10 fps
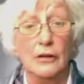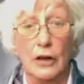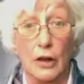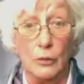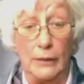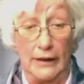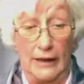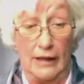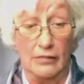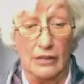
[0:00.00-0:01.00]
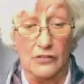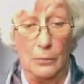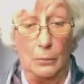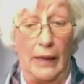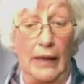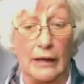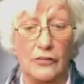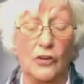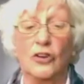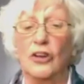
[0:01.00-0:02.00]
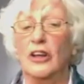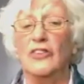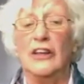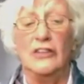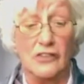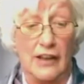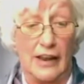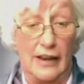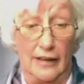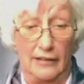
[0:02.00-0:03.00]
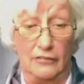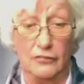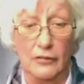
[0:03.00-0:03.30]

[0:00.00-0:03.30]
globally and how that impacts on our day-to-day life.